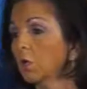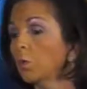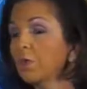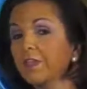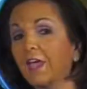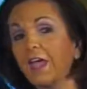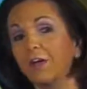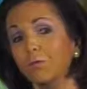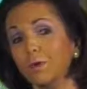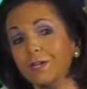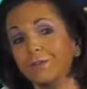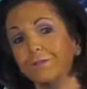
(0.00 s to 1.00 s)
With
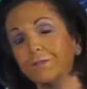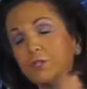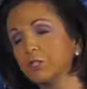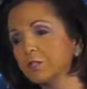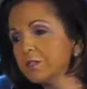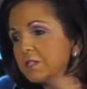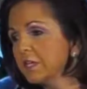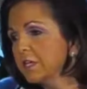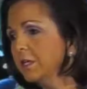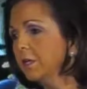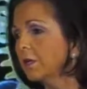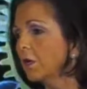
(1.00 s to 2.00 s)
every
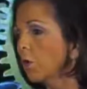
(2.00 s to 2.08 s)
efficiency,